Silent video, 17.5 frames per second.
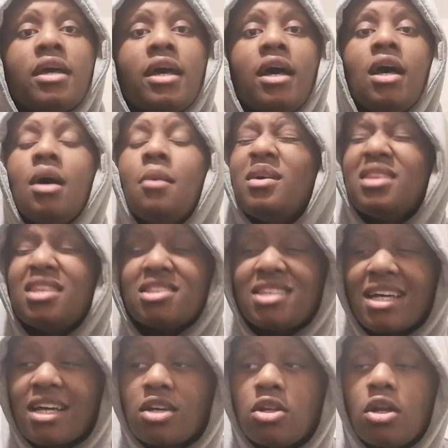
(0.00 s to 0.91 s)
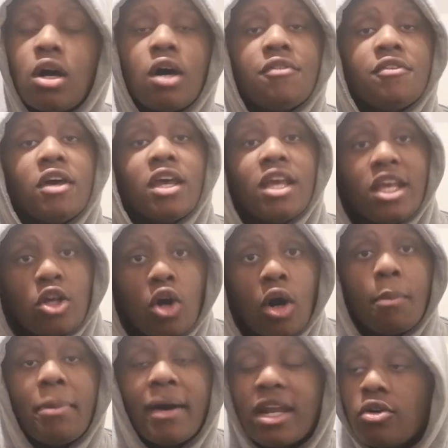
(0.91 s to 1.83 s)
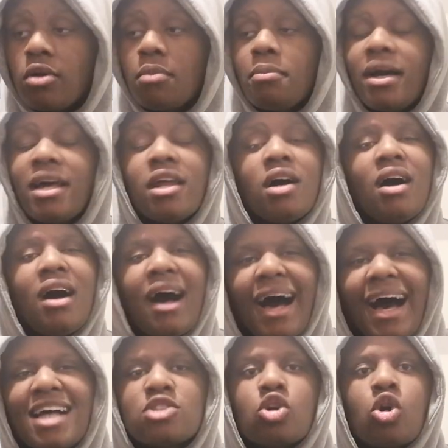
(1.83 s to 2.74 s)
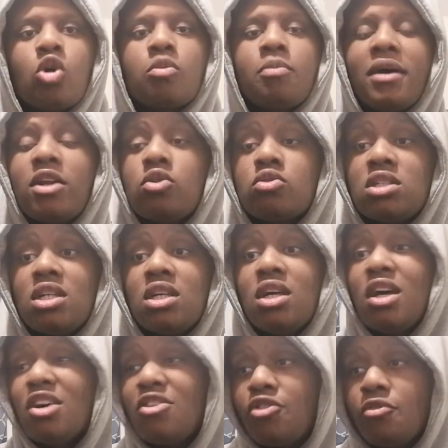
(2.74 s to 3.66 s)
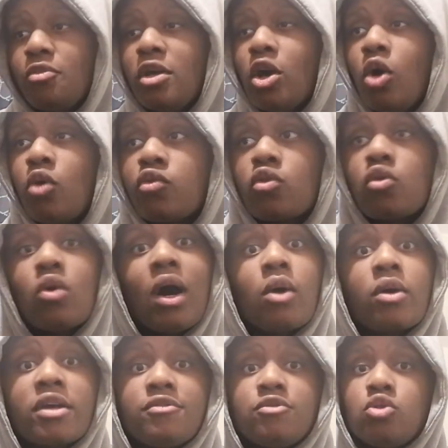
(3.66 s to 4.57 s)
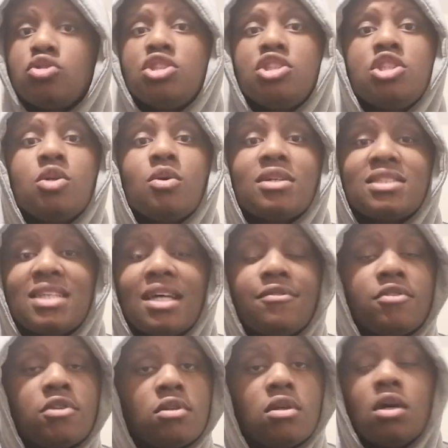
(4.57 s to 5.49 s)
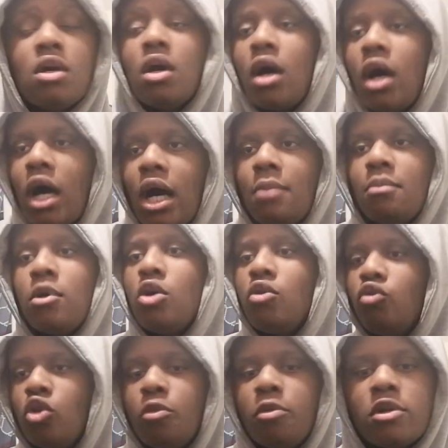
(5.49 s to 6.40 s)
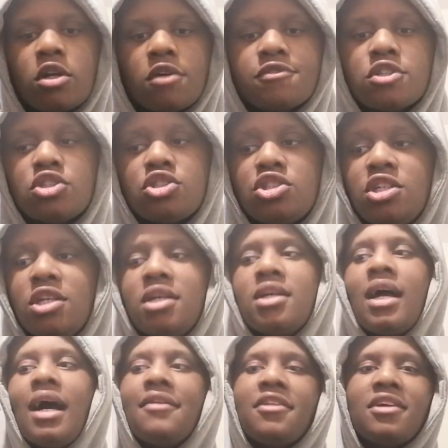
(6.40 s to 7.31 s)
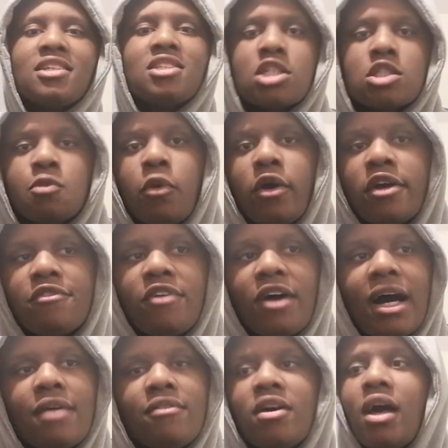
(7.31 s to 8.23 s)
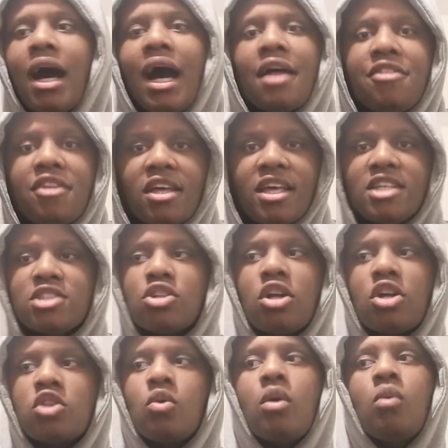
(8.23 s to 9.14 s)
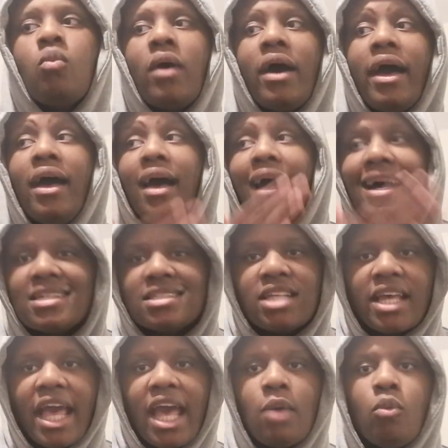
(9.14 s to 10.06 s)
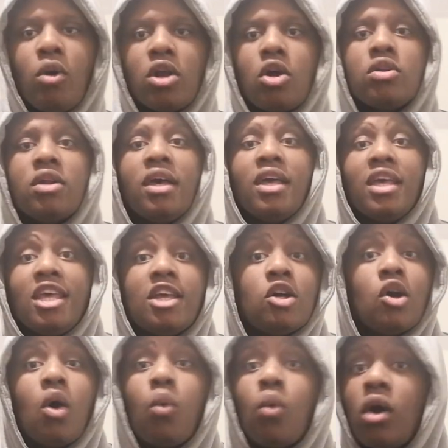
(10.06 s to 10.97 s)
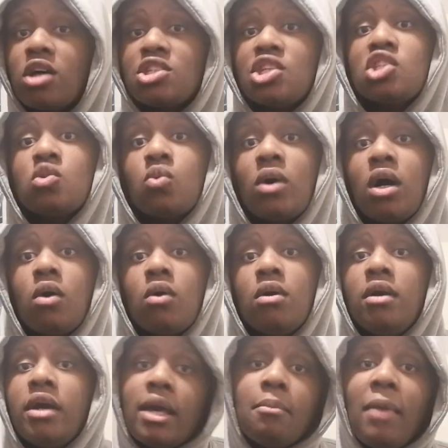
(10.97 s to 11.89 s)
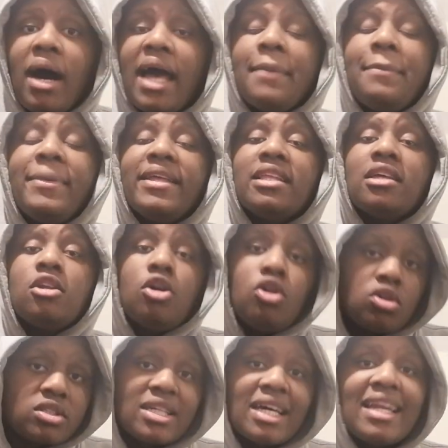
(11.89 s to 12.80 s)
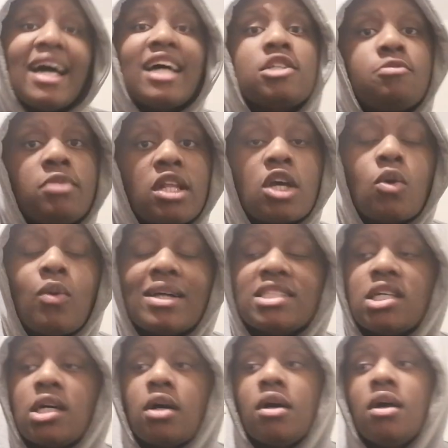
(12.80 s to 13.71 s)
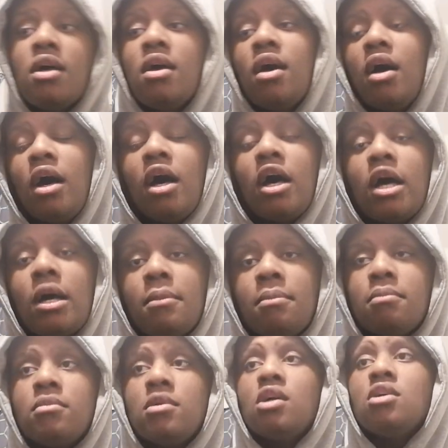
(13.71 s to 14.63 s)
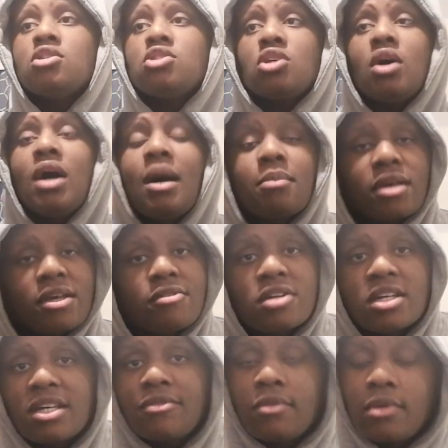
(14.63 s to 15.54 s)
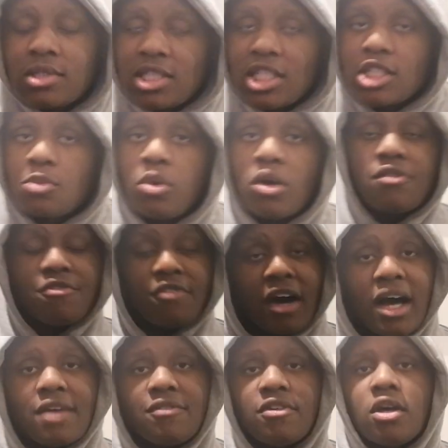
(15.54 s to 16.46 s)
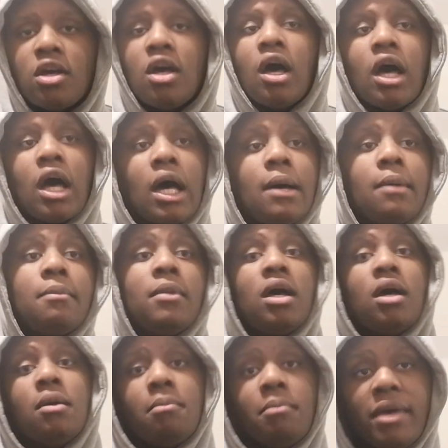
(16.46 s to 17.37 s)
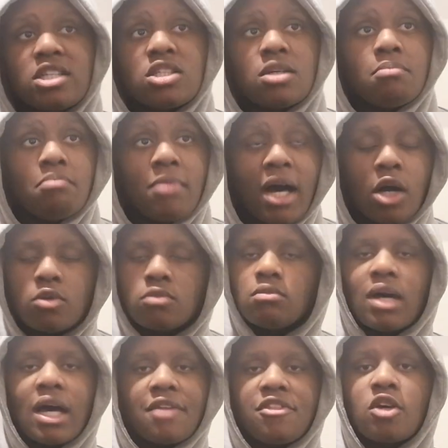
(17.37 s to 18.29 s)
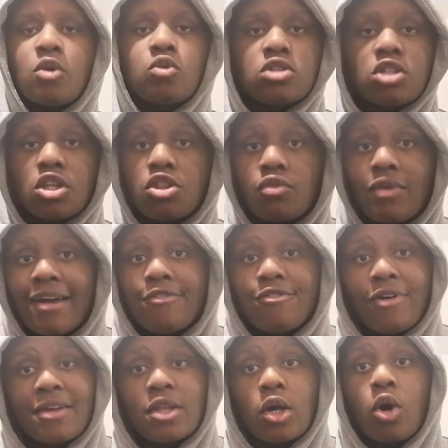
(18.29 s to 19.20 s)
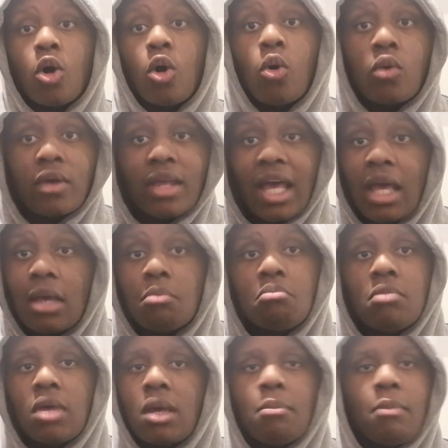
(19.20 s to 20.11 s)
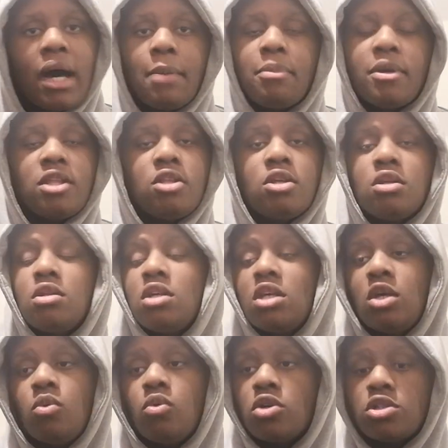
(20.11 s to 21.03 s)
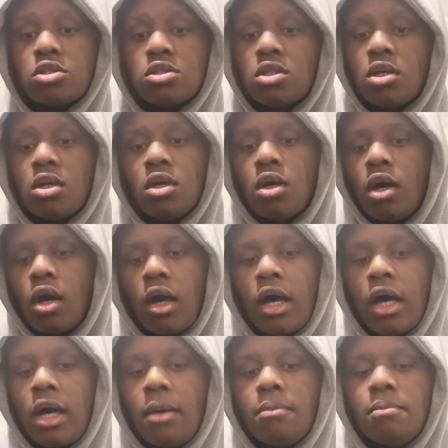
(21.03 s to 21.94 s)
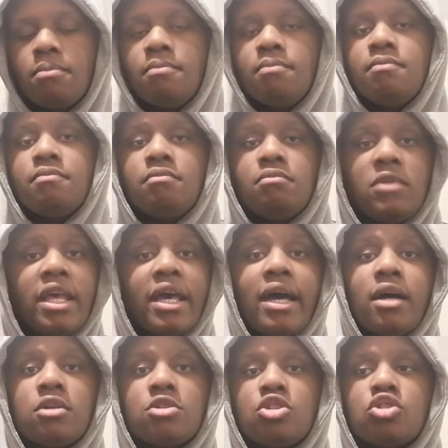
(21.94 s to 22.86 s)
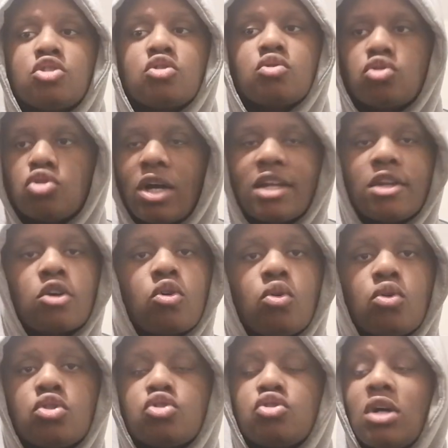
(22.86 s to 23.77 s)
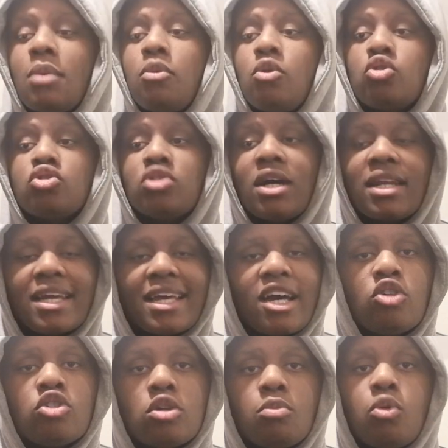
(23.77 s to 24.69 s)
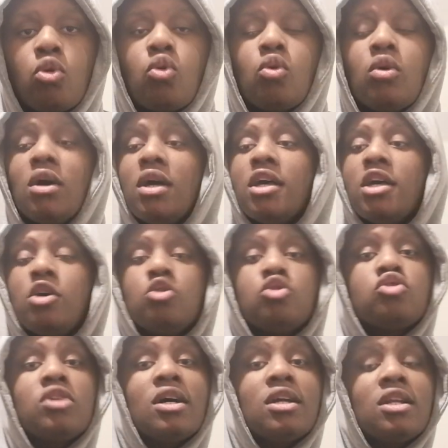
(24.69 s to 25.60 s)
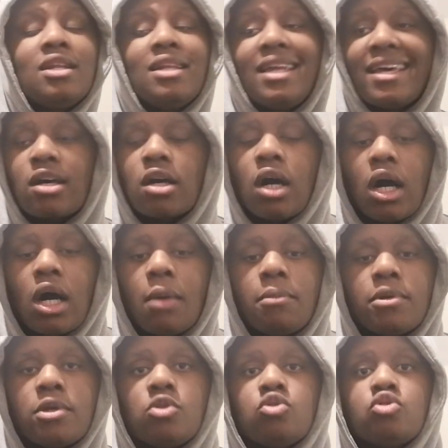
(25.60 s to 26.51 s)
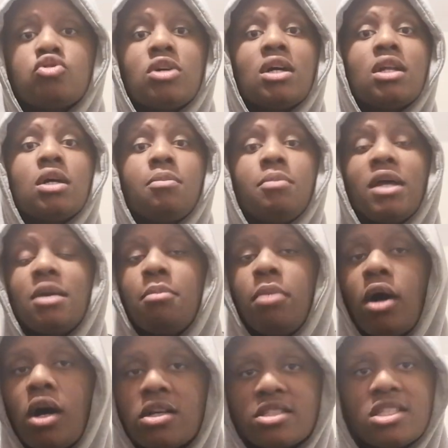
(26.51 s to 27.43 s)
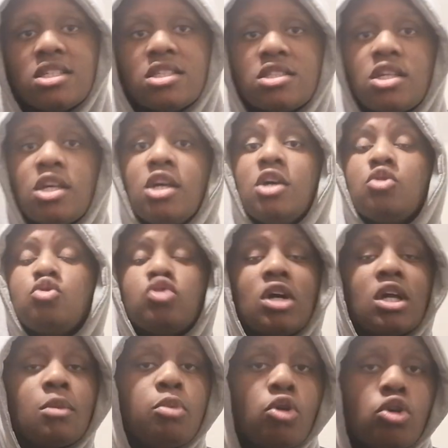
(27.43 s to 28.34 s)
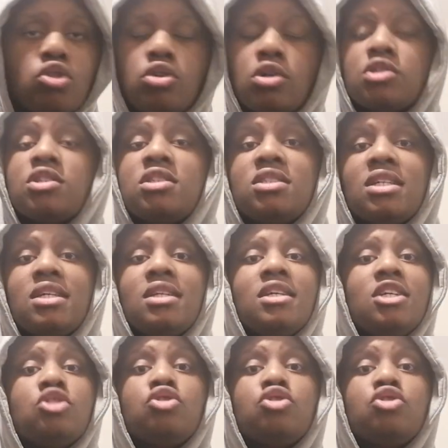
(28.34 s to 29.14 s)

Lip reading: Yeah, but in the second half, he got better and better. Ice cold penalty. For me, overall, I'll give Jorginho a 7. Ruben Loftus-Cheek, I think 6.5. I think he's another one where, as the game went on, he got worse as well, in my opinion, alongside Azpilicueta. So I'm giving him a 6.5. Mason Mount, I think, was a threat throughout the whole game, in my opinion. He was Yeah, just trying to cause trouble, trying to get on the ball. He was trying to link up. He was trying to play passes. He was trying to put crosses in.